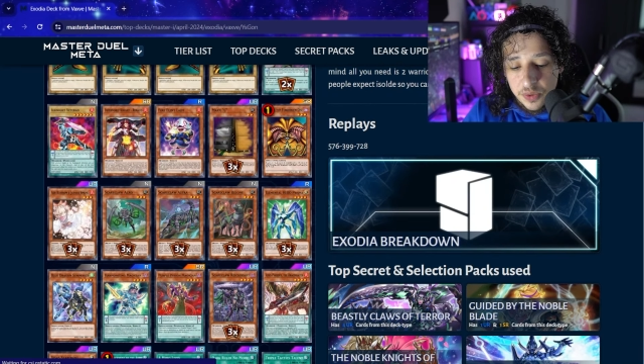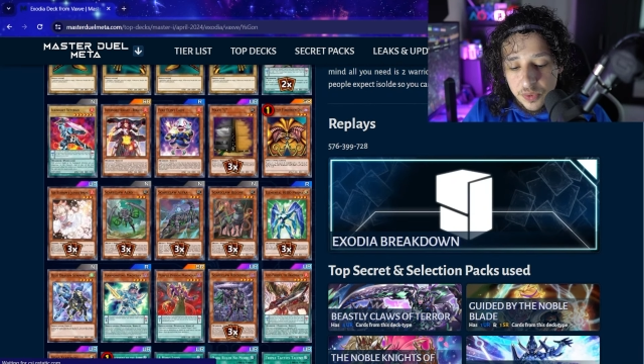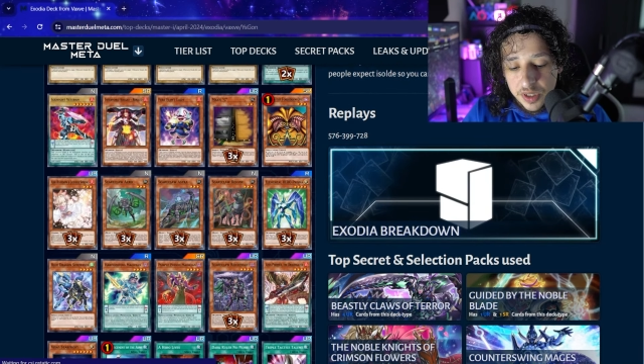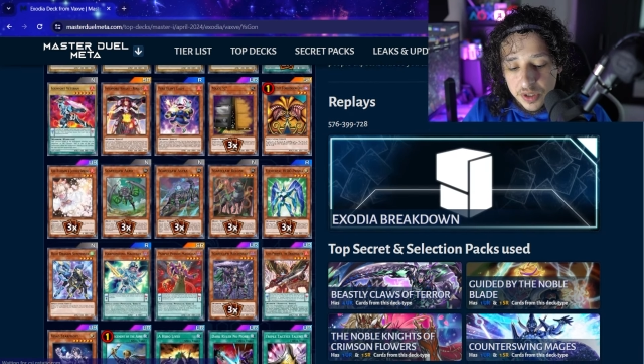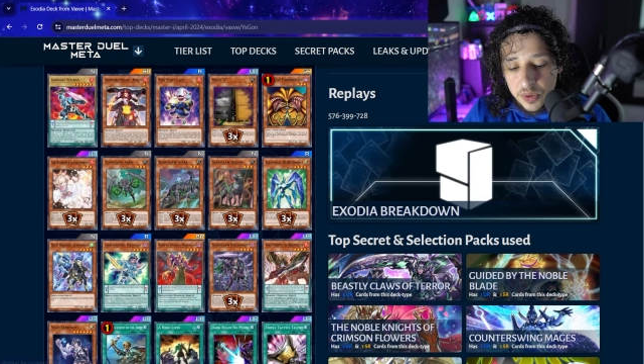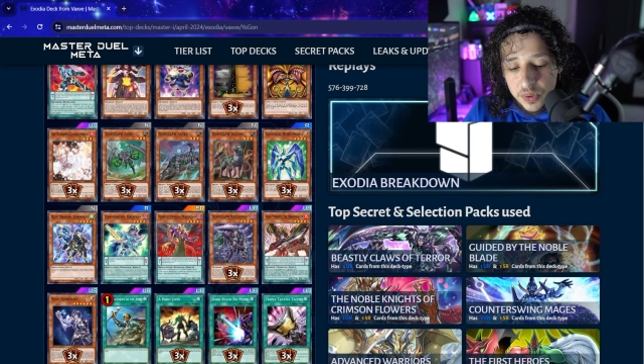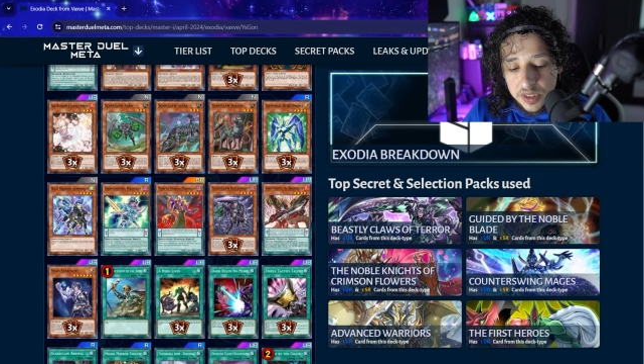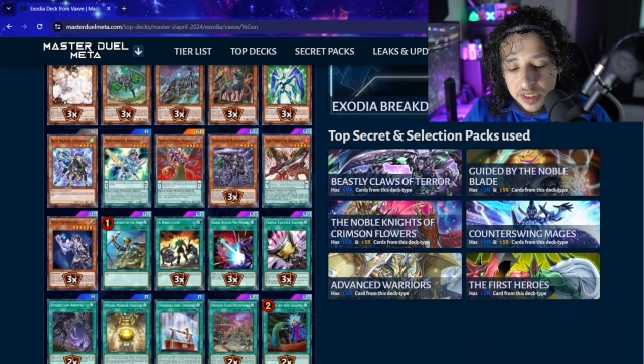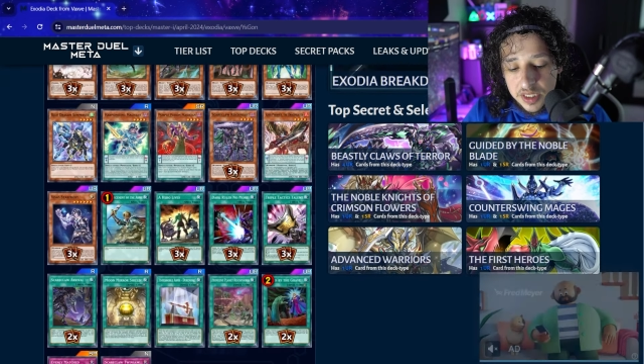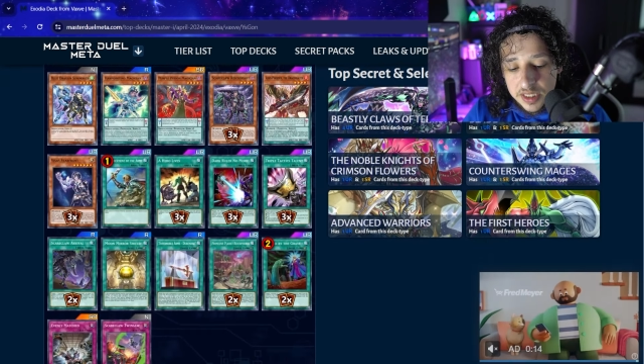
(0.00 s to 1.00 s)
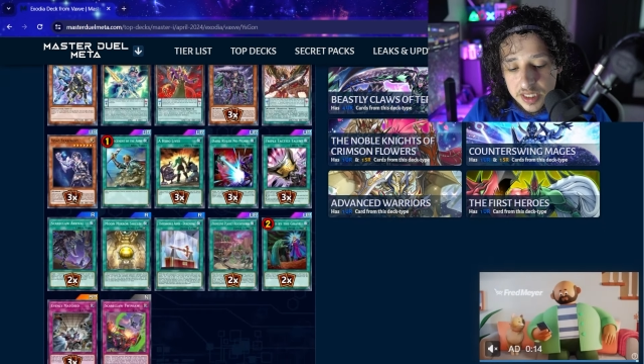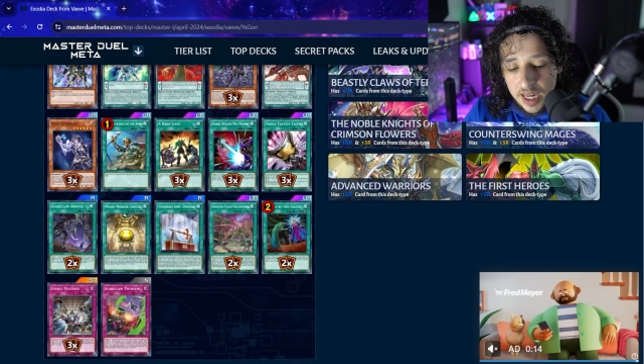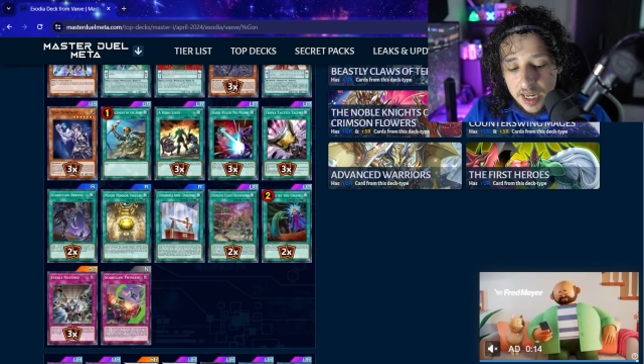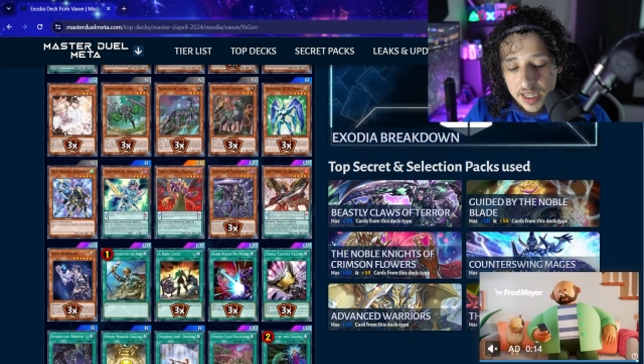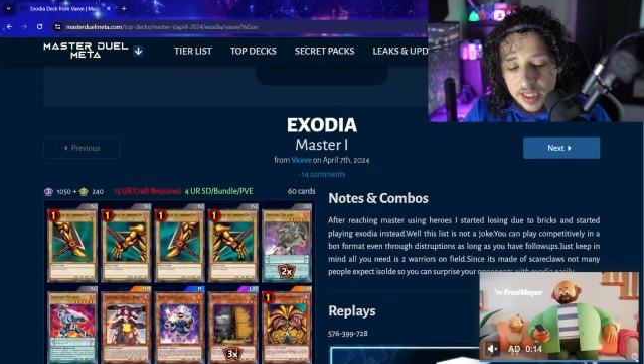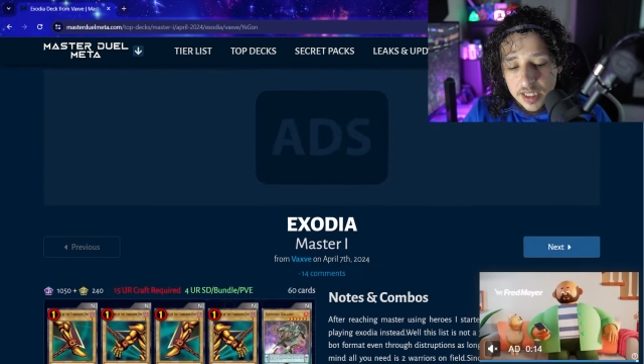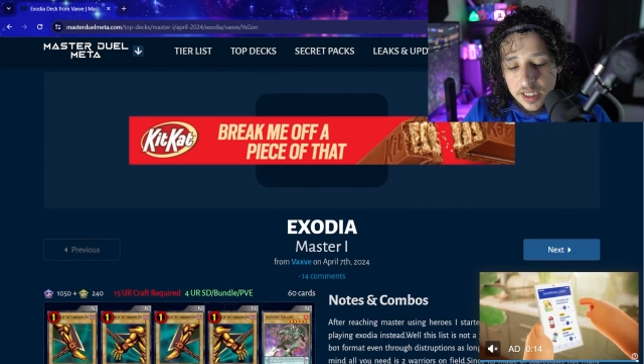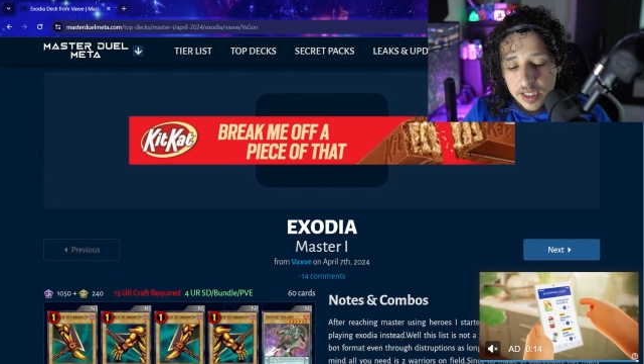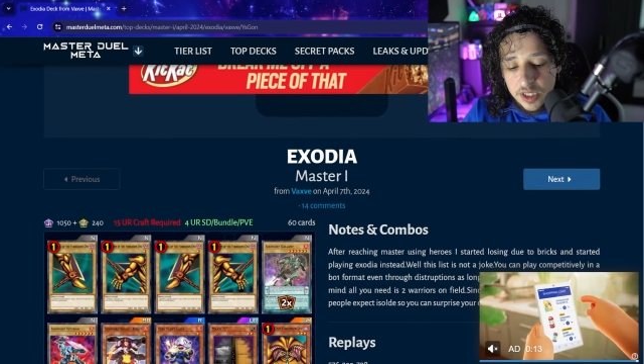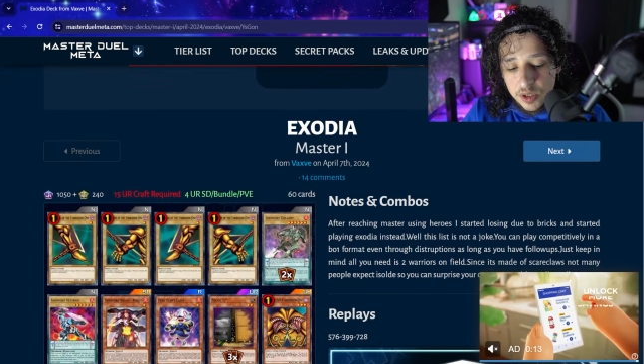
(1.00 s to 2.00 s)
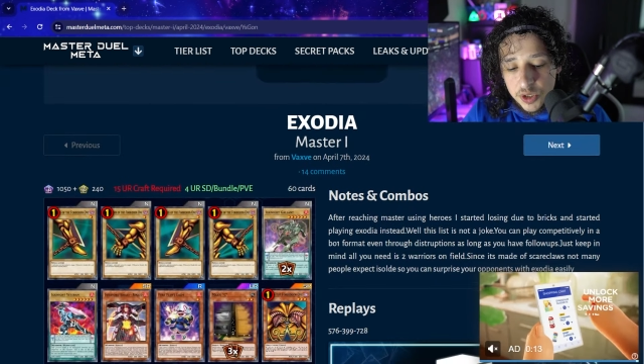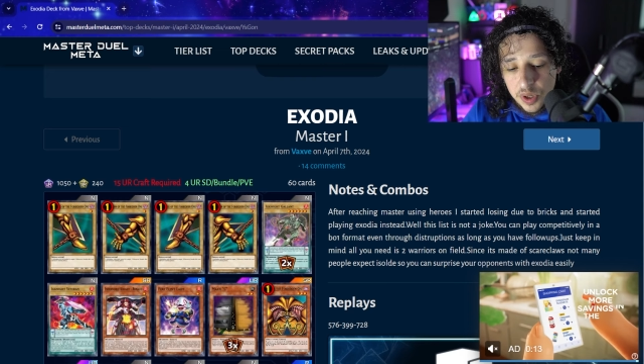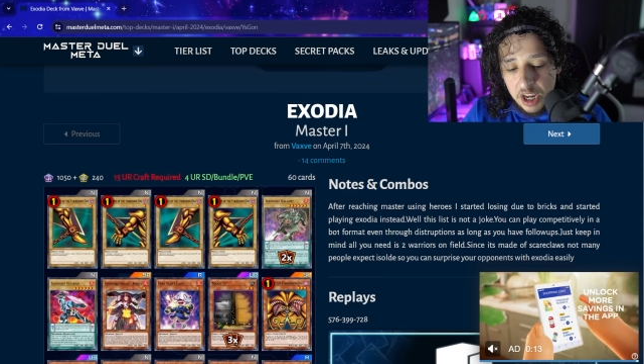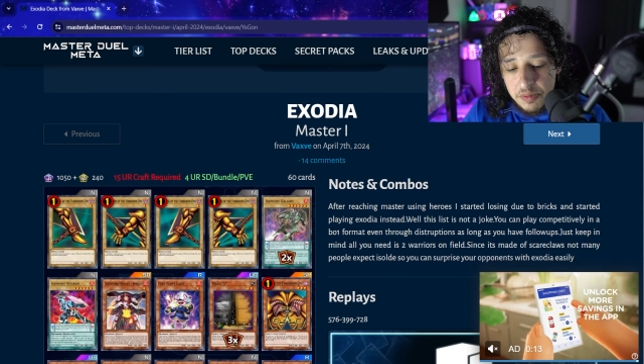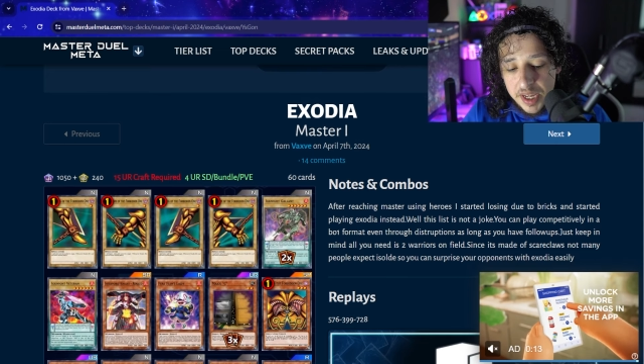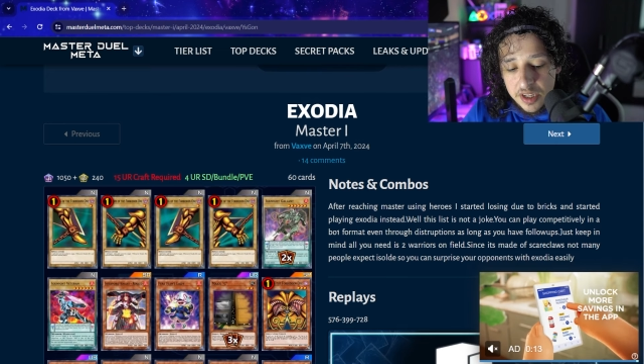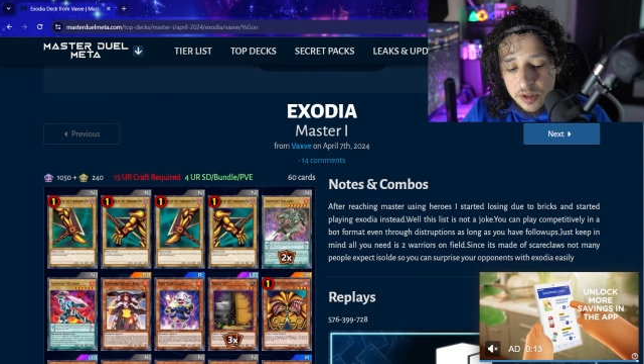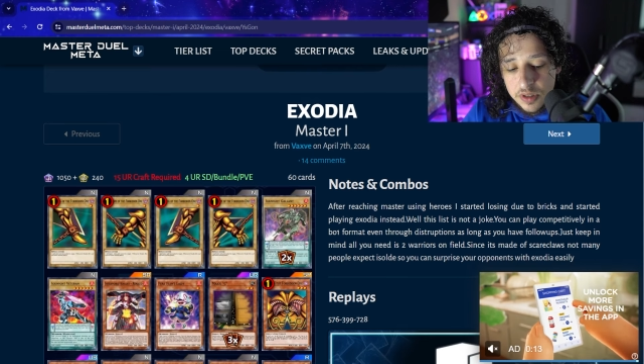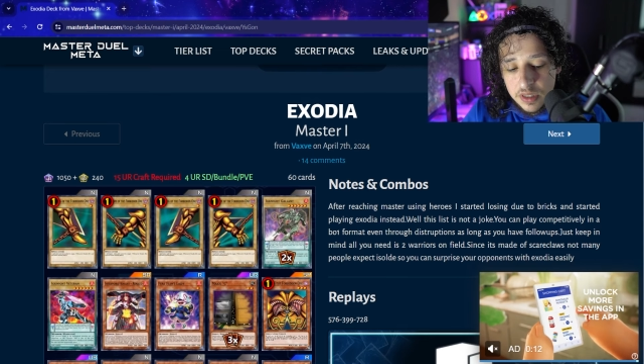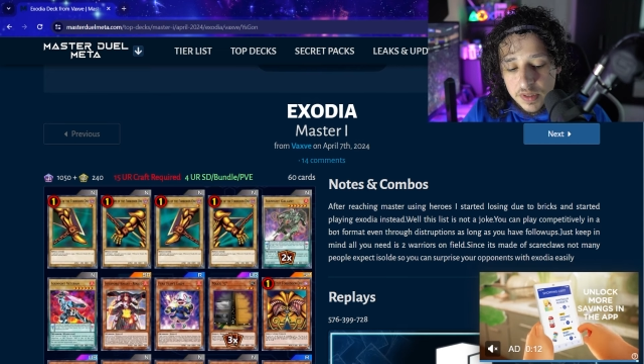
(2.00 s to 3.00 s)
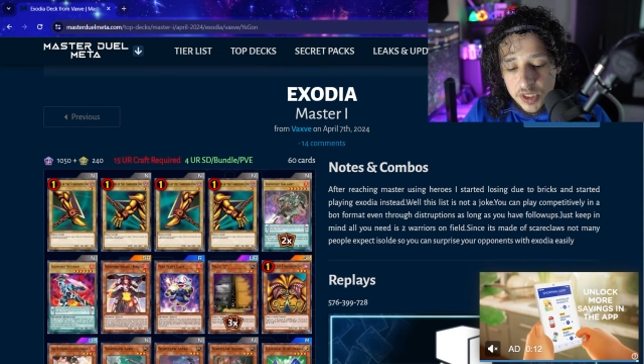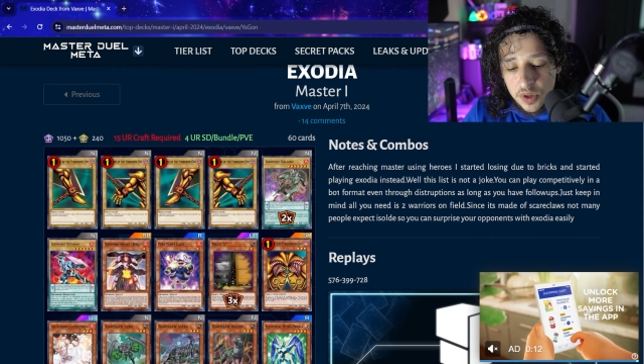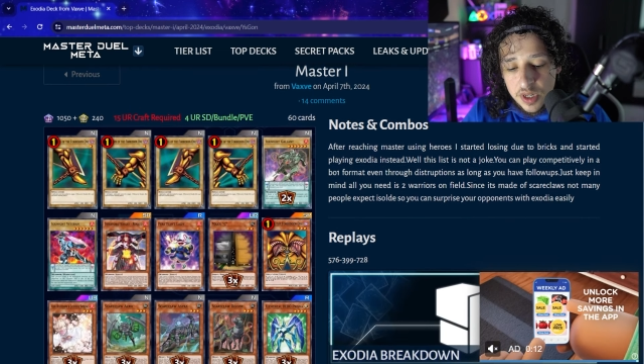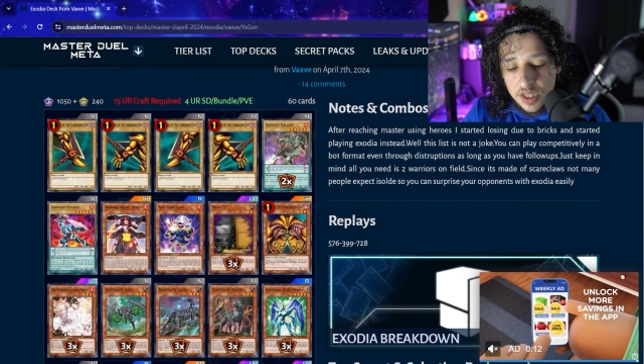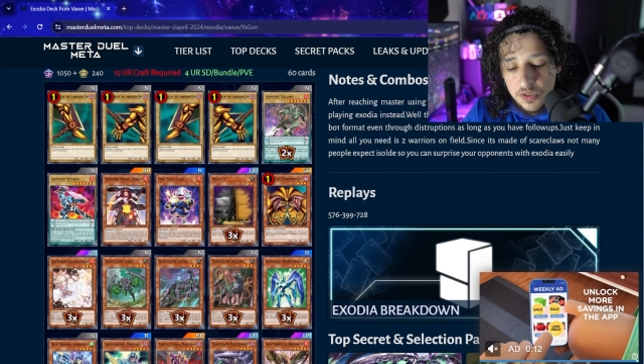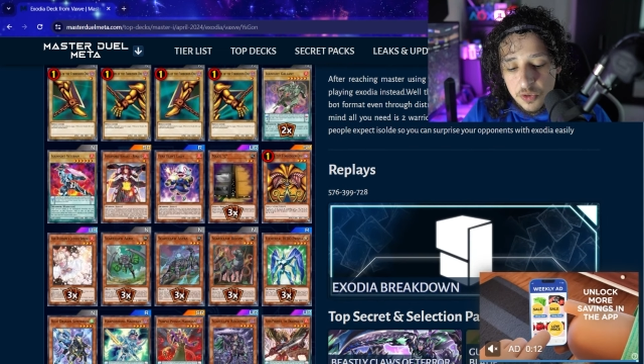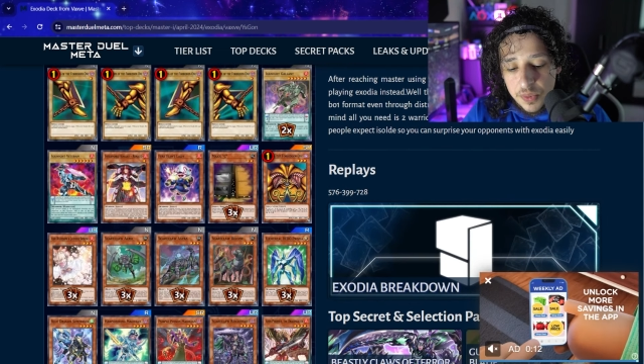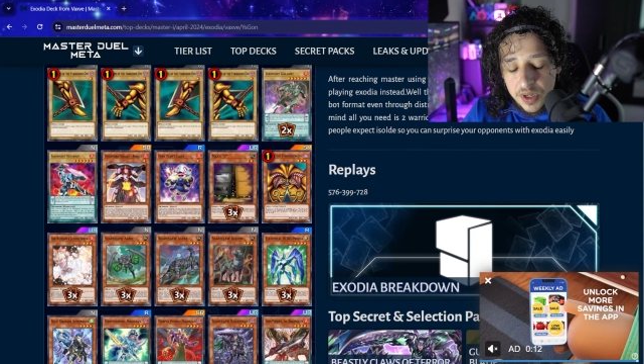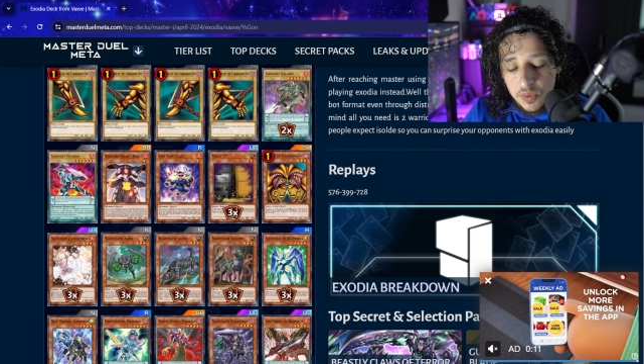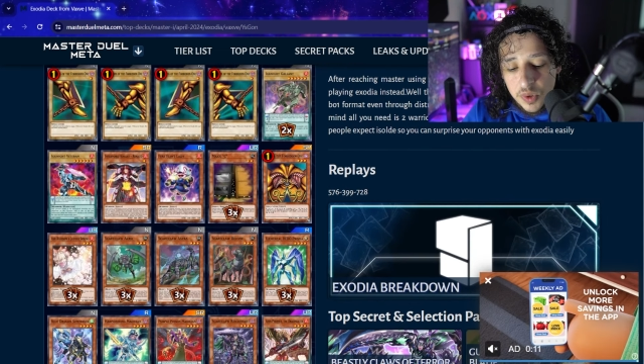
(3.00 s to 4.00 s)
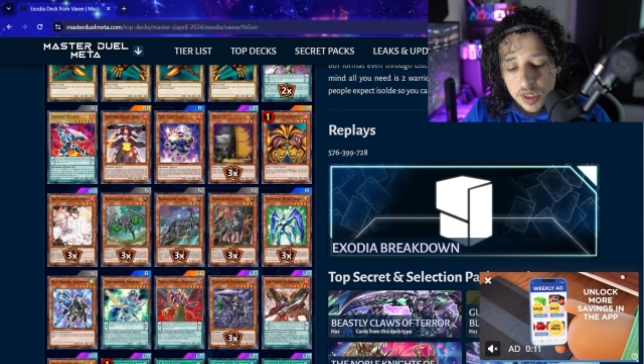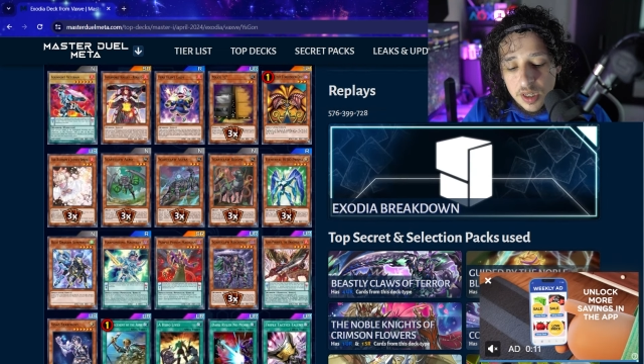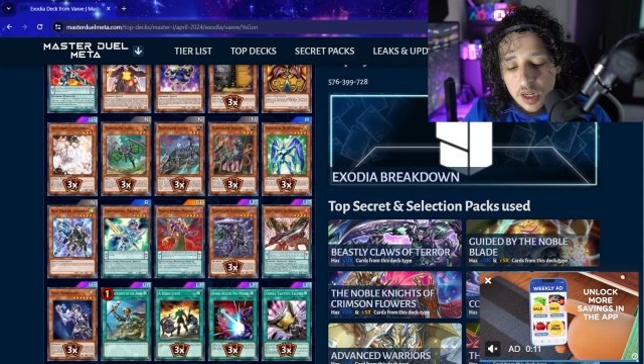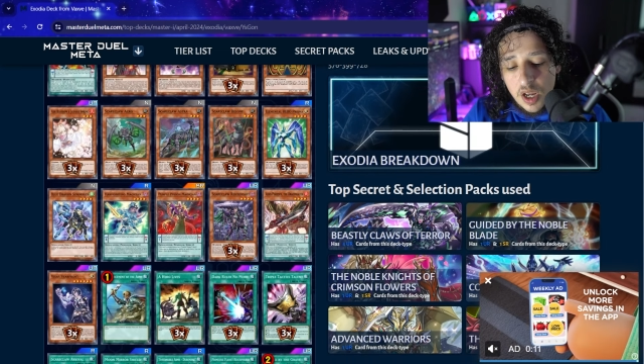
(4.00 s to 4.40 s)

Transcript: really cool to see this guy you know, try and make use of Exodia, the Forbidden One.